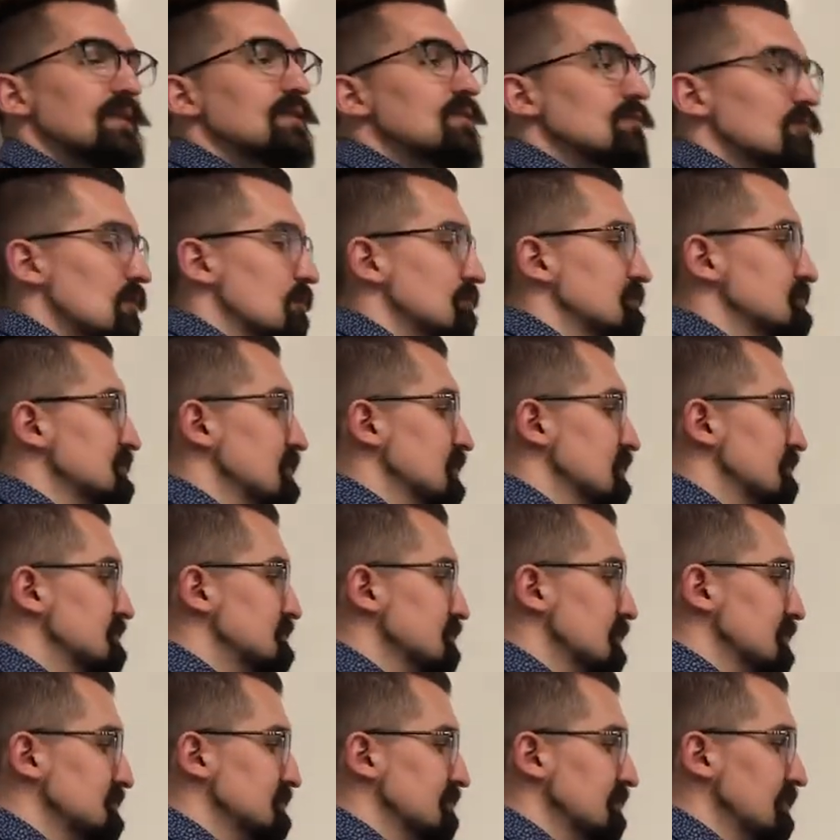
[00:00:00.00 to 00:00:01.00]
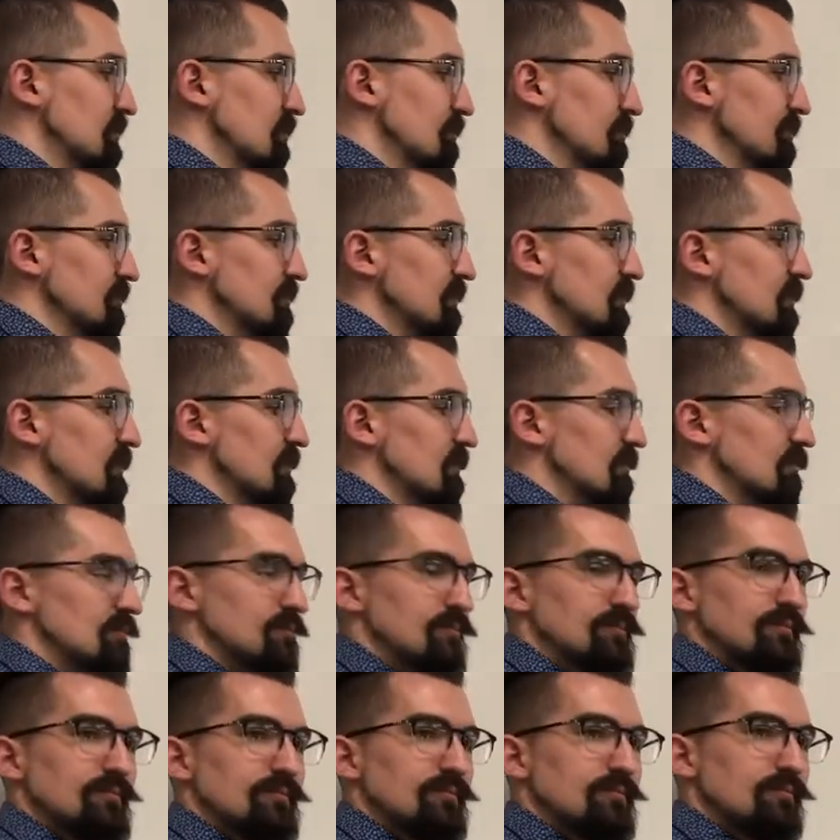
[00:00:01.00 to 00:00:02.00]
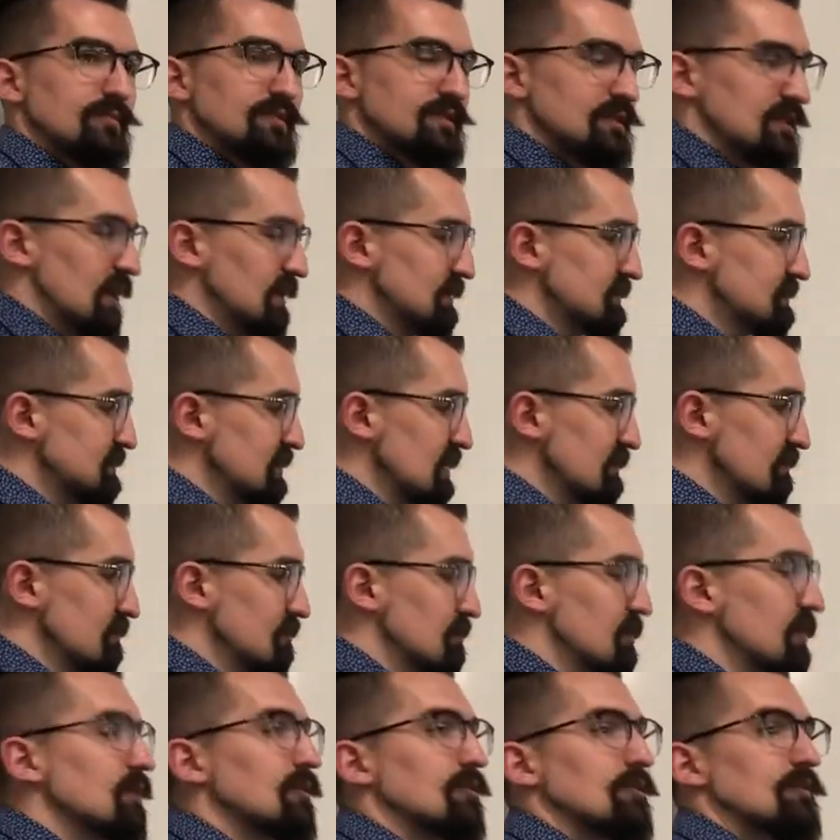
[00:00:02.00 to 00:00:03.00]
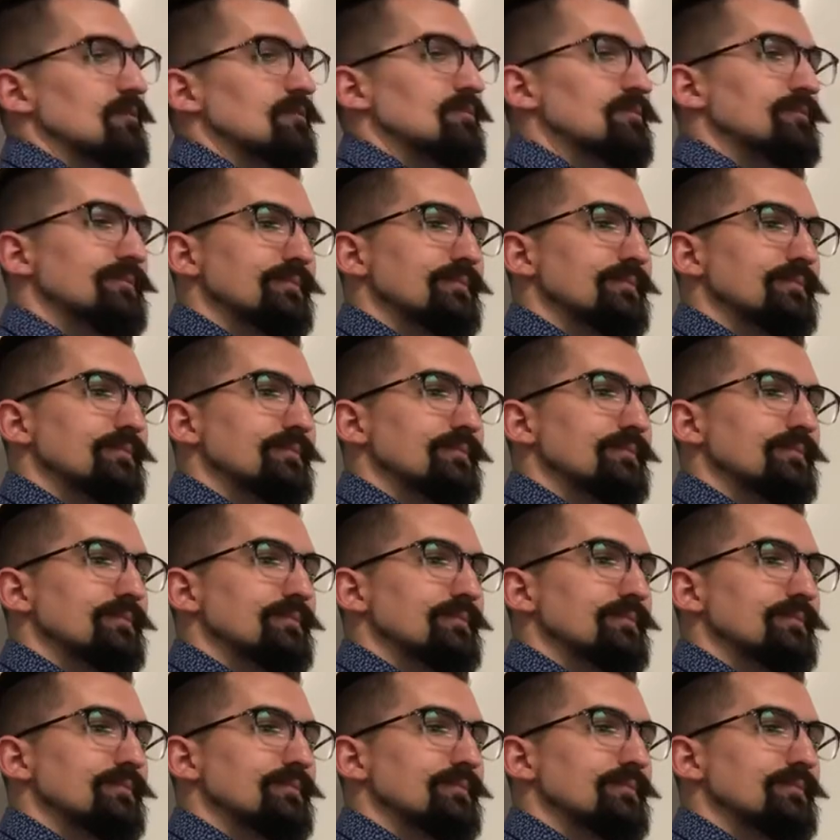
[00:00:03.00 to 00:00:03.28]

Representative. So what's availability then? It's not Steven Pinker.